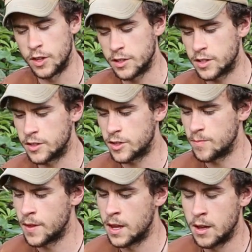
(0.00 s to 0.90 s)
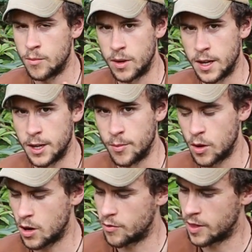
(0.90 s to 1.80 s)
this system, but
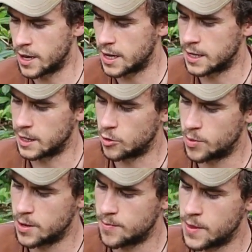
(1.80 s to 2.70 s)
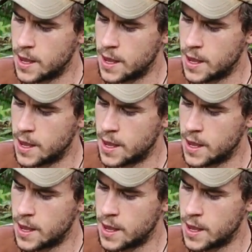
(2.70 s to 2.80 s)
I'll cover that in a little bit.